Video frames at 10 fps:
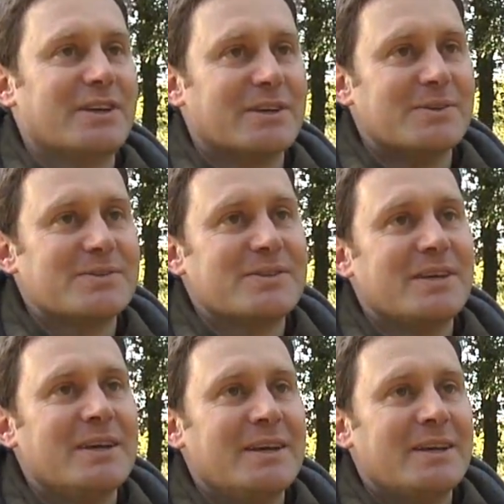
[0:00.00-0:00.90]
coast,
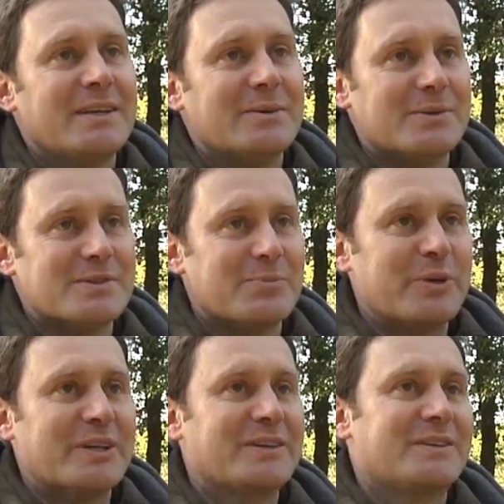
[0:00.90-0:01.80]
there was a
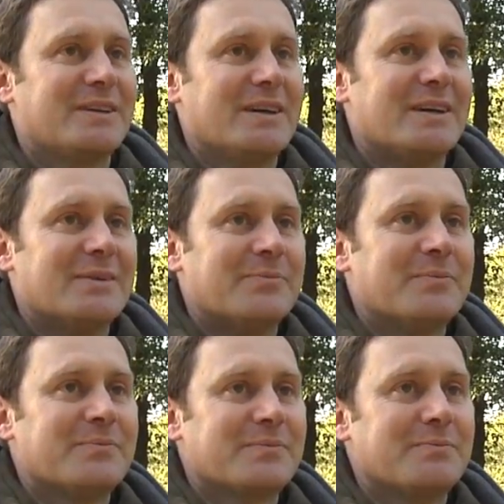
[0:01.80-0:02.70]
big um,
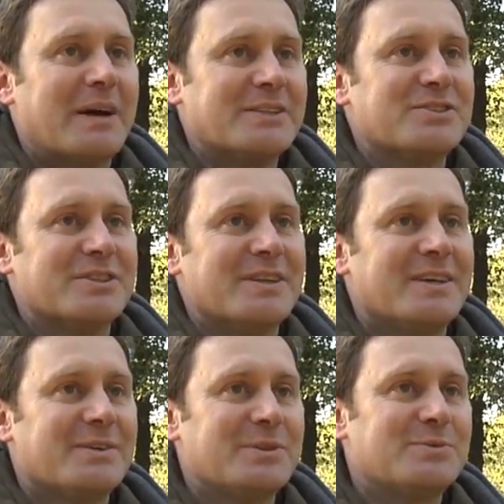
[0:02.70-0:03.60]
mansion
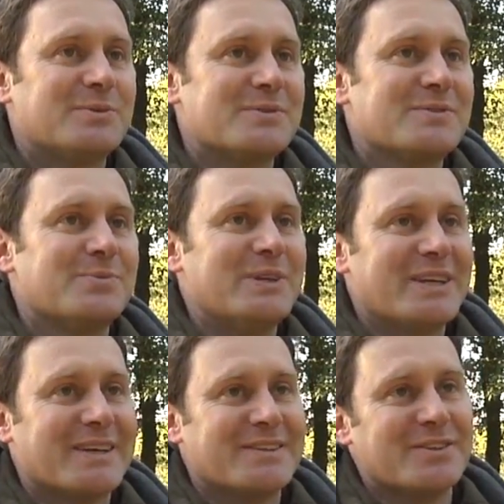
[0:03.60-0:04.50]
which was the
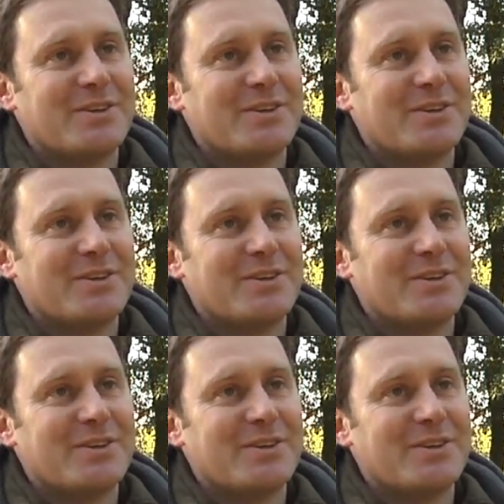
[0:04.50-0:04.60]
weekend and